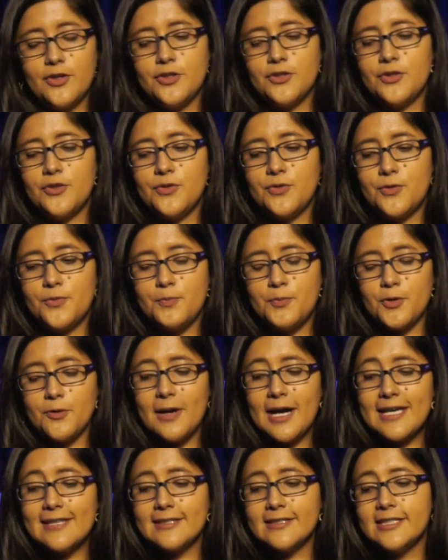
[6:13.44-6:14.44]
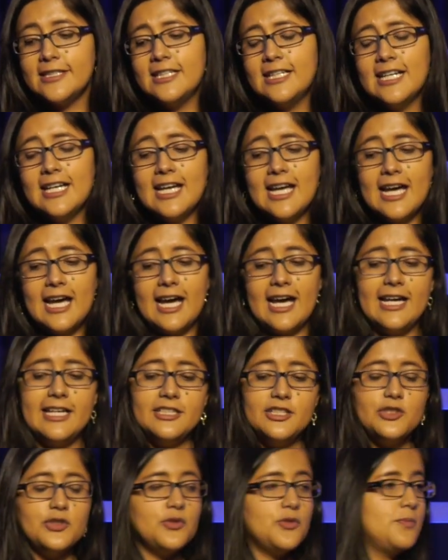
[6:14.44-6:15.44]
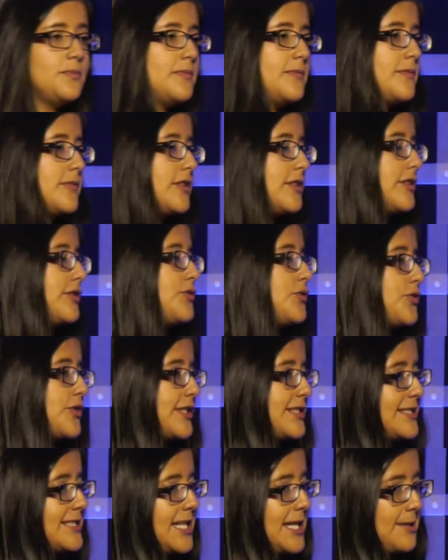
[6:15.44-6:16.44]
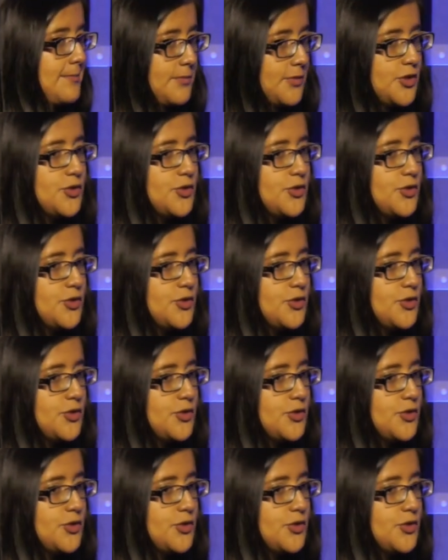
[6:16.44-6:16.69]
your provider, and you do the same.